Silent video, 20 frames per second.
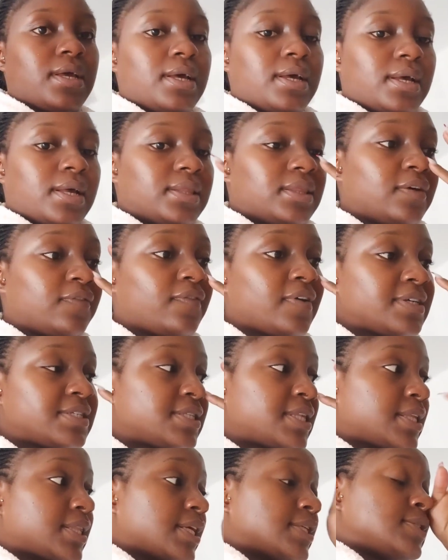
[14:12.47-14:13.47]
the first thing
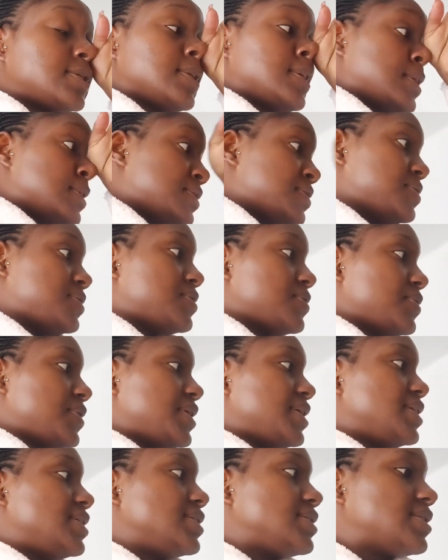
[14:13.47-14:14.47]
that you need to do
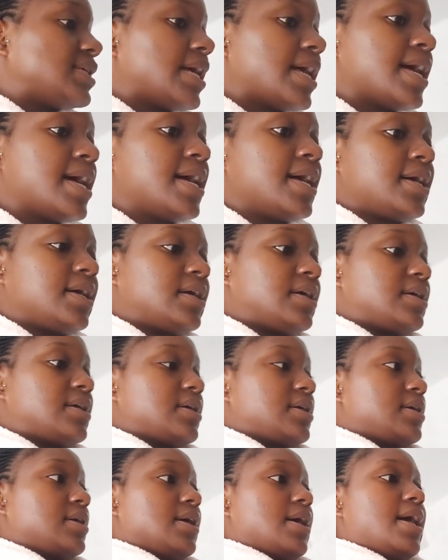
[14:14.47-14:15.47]
is
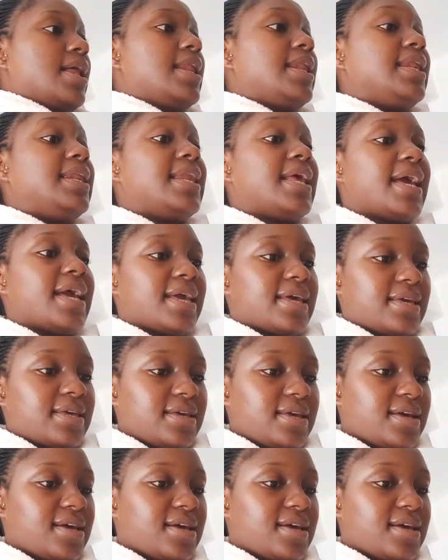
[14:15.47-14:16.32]
lay